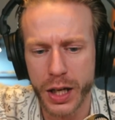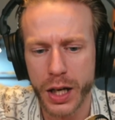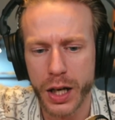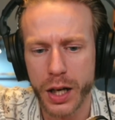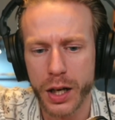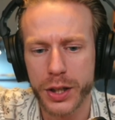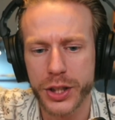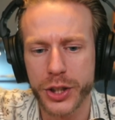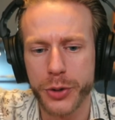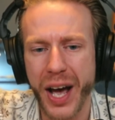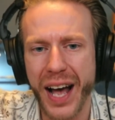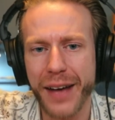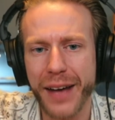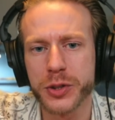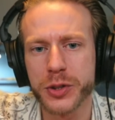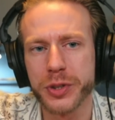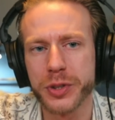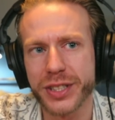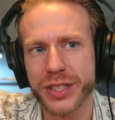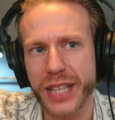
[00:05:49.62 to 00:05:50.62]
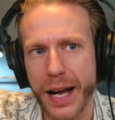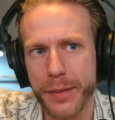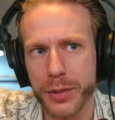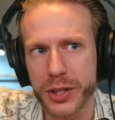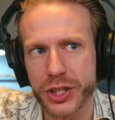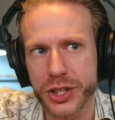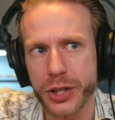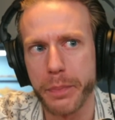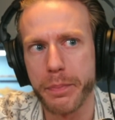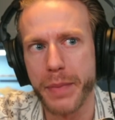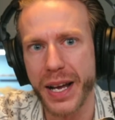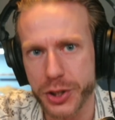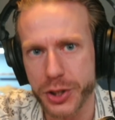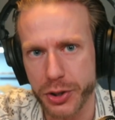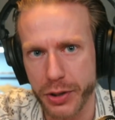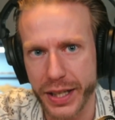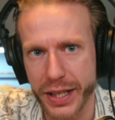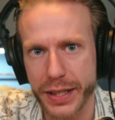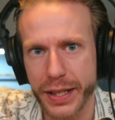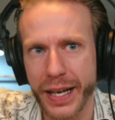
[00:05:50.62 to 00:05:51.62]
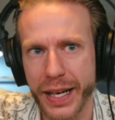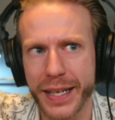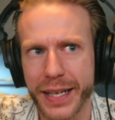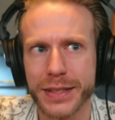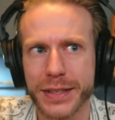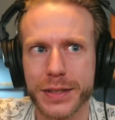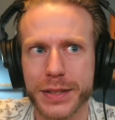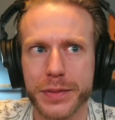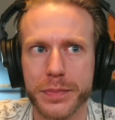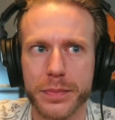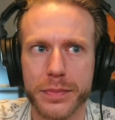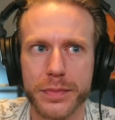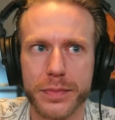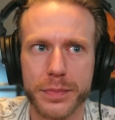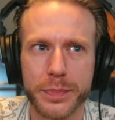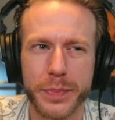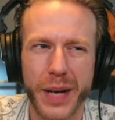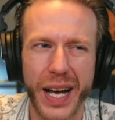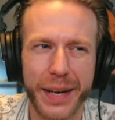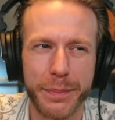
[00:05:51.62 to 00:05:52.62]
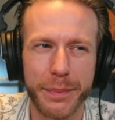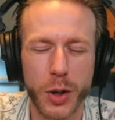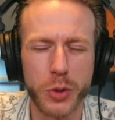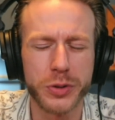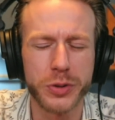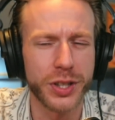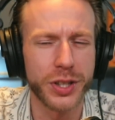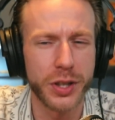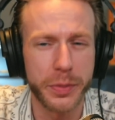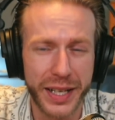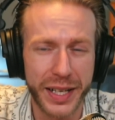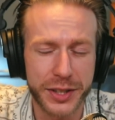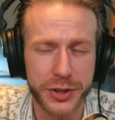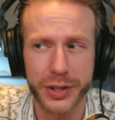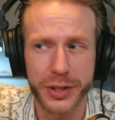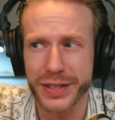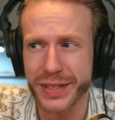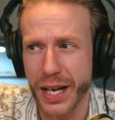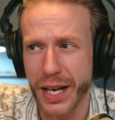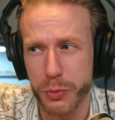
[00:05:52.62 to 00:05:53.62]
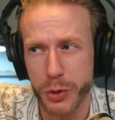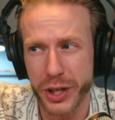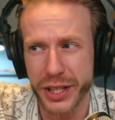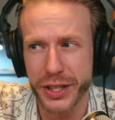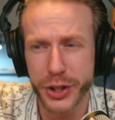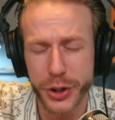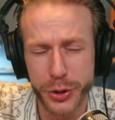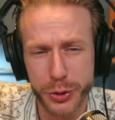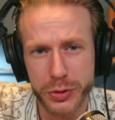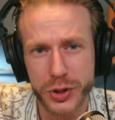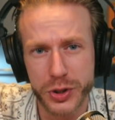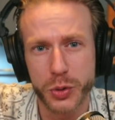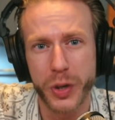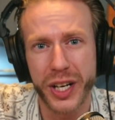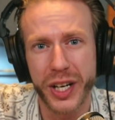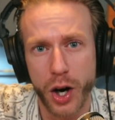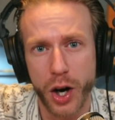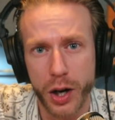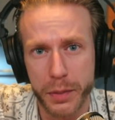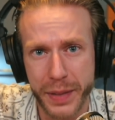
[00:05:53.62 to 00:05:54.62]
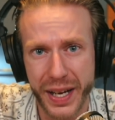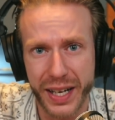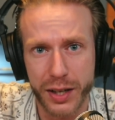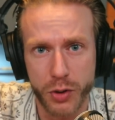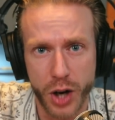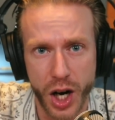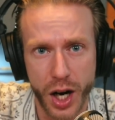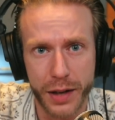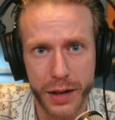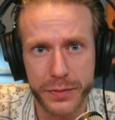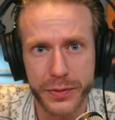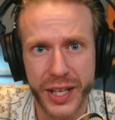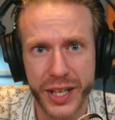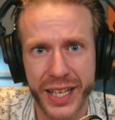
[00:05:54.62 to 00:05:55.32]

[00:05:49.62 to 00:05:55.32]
you have to establish a metric. And by most of the metrics that we use, we are better off.